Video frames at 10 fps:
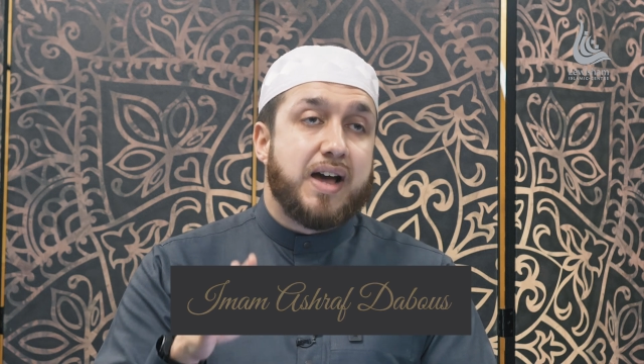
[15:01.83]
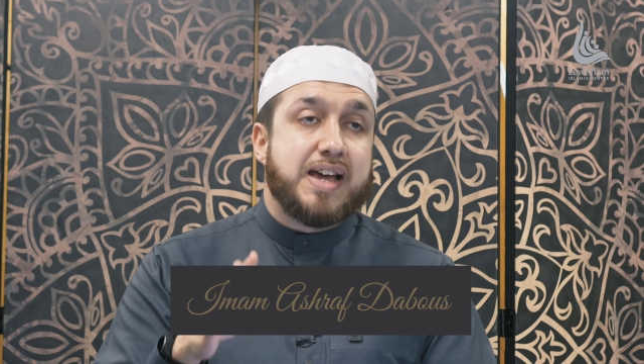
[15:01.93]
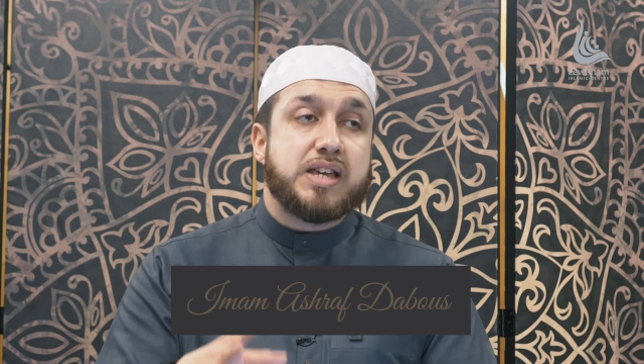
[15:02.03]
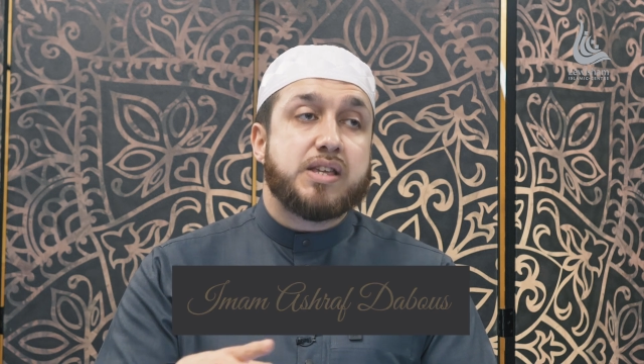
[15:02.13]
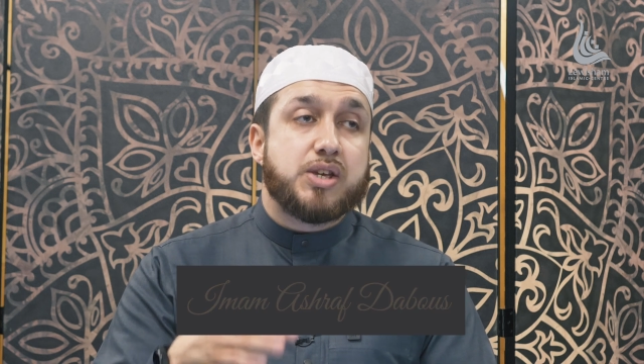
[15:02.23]

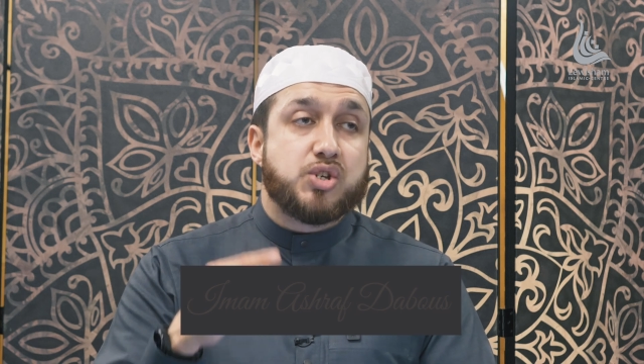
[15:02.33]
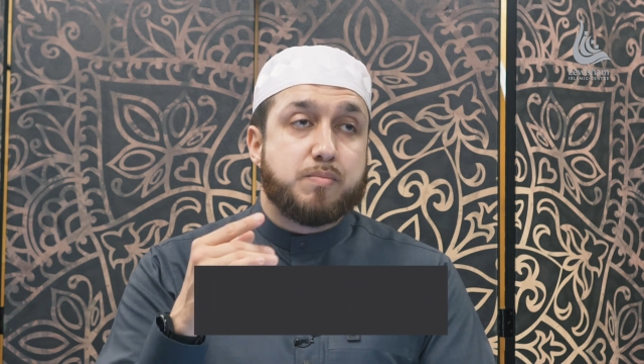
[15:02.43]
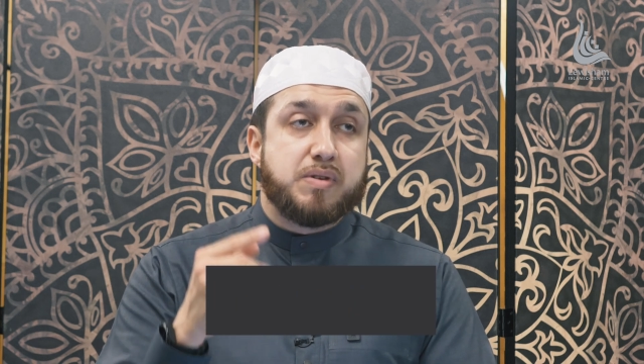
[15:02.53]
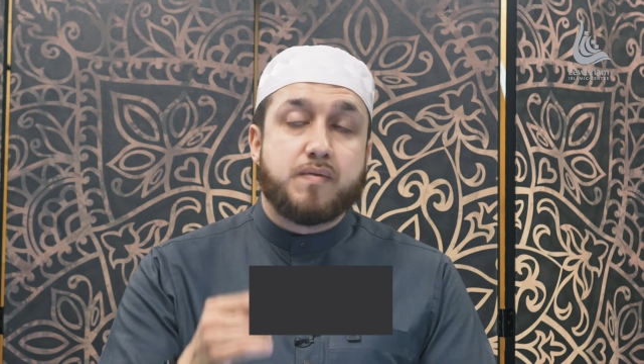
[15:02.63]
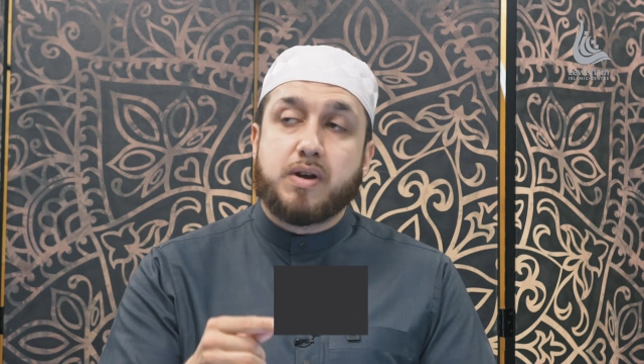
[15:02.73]
I.e. they
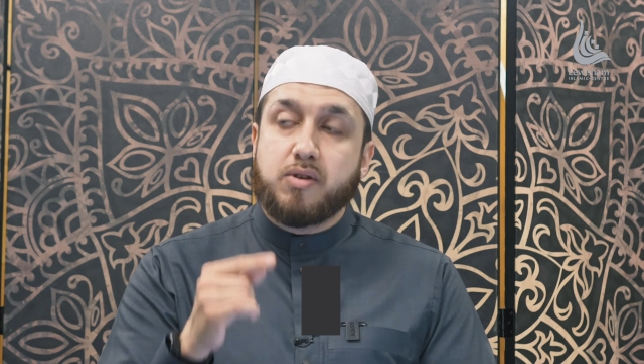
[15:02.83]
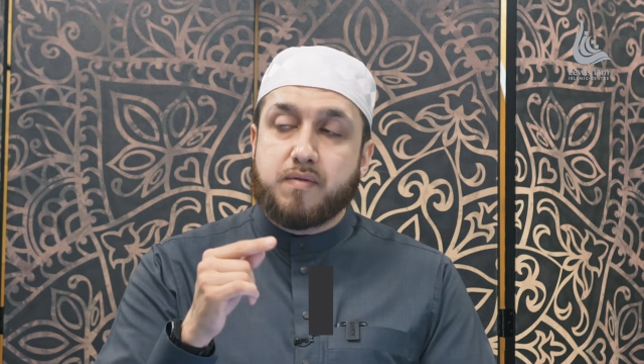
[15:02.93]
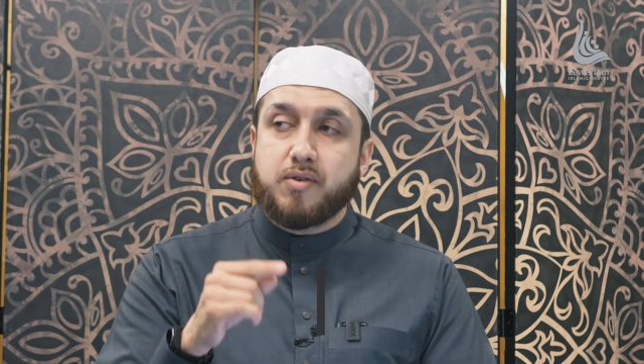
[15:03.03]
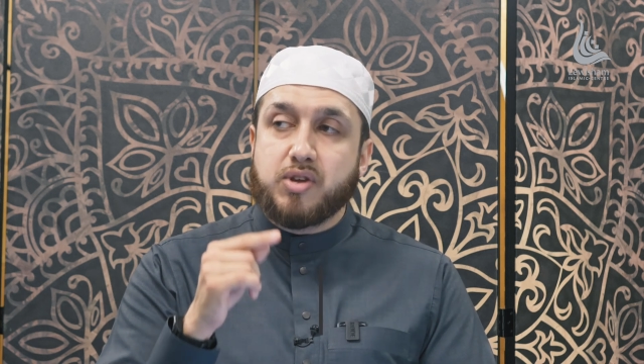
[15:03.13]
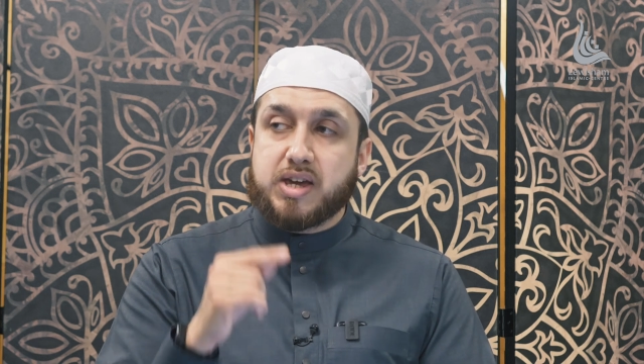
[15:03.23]
should be very,
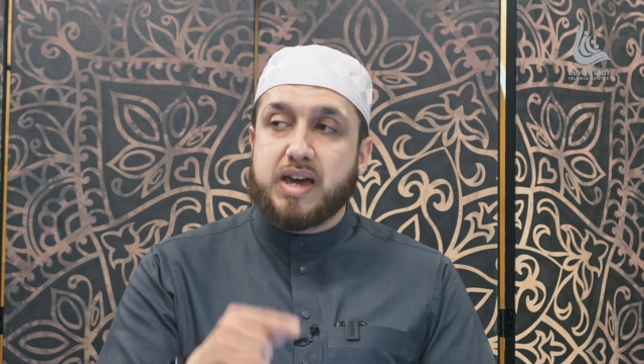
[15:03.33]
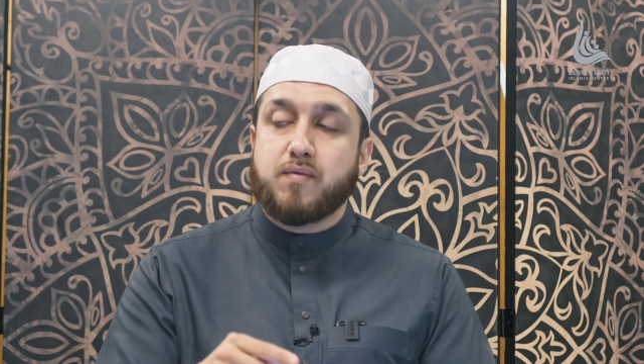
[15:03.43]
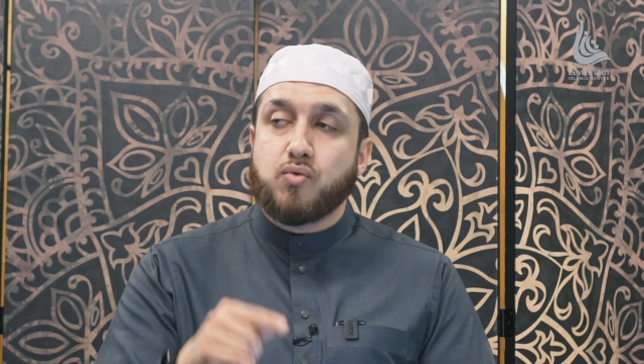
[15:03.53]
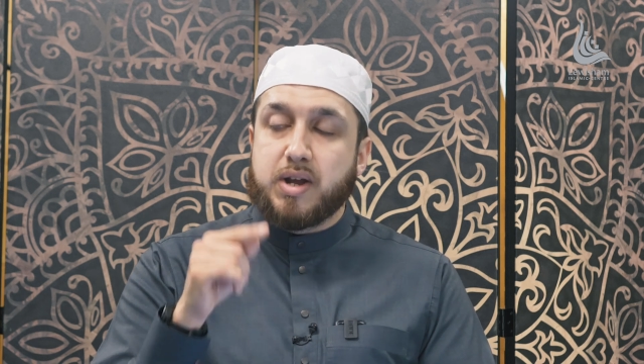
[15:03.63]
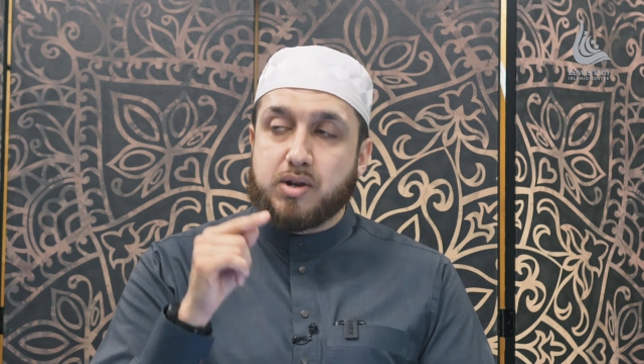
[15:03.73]
very
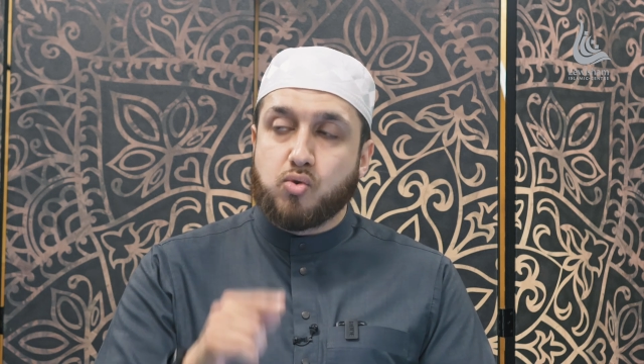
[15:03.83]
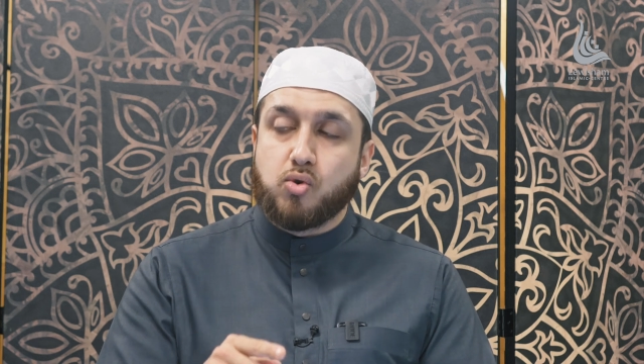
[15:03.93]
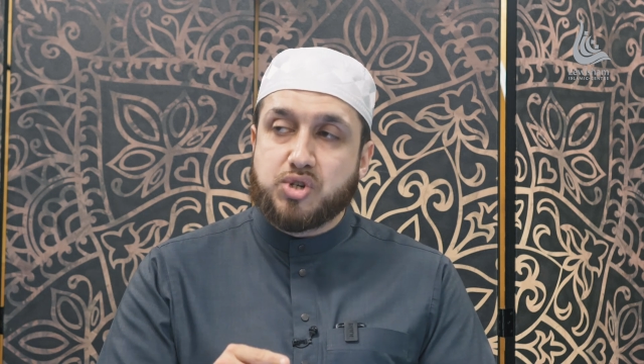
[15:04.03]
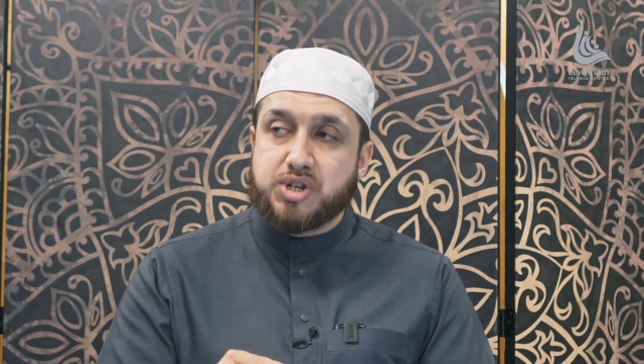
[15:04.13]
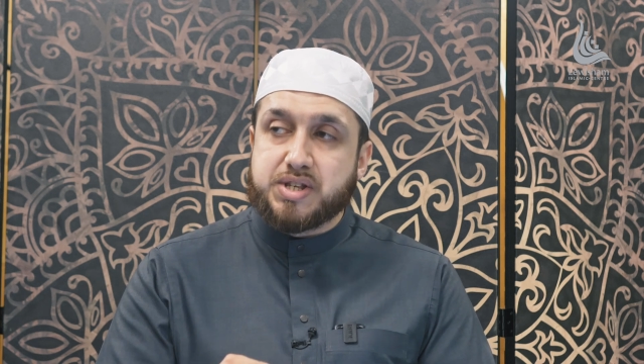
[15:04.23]
careful and
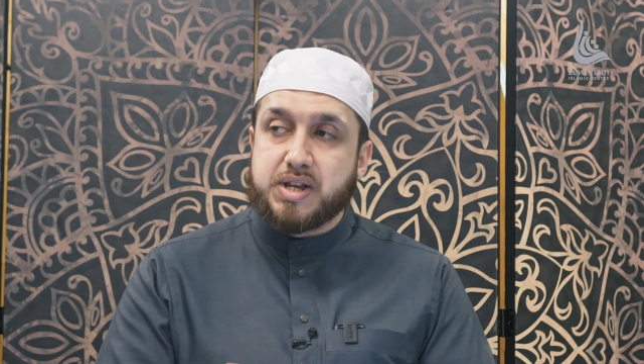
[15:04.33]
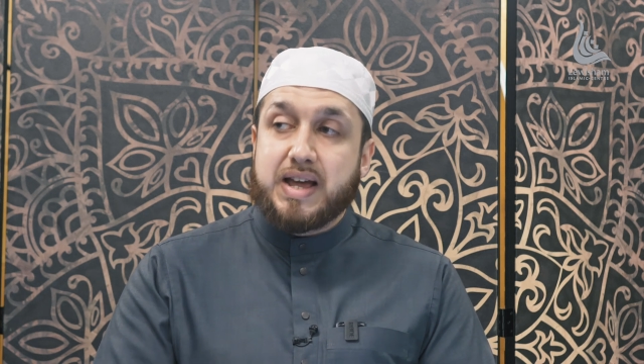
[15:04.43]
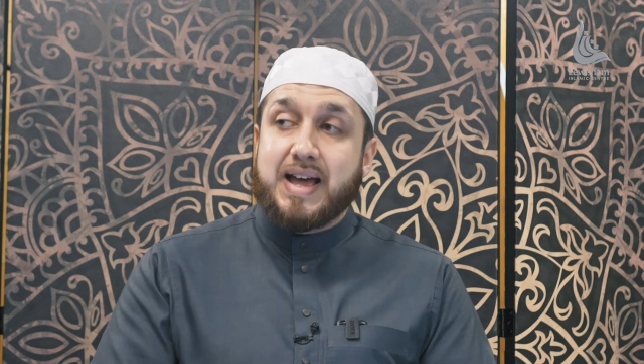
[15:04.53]
cautious